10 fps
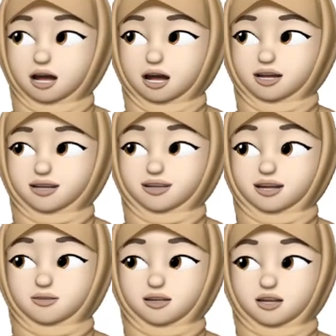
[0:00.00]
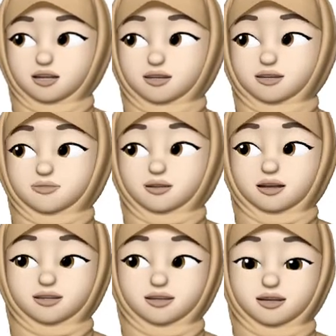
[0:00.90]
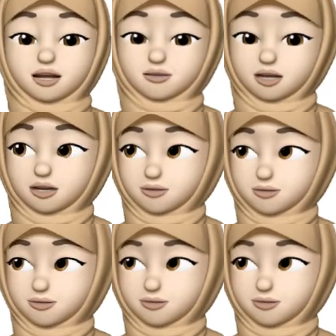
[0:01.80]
and a subadjacent basal lamina.